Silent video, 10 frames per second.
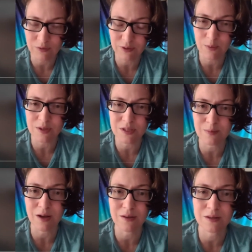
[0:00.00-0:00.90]
roughly once
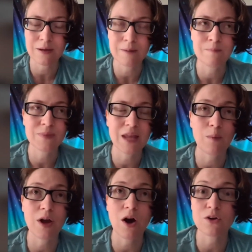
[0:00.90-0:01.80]
a month.
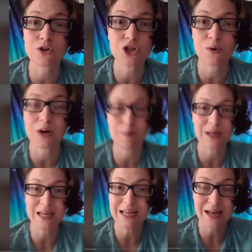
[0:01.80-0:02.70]
And we all showed up
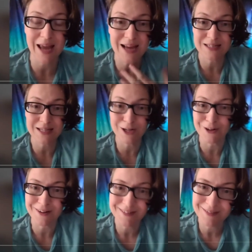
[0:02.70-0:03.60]
and ate
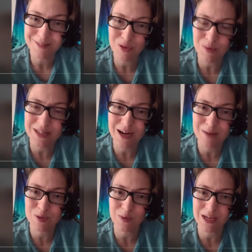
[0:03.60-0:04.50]
dinner 3
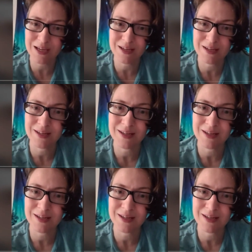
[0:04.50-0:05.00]
times a week.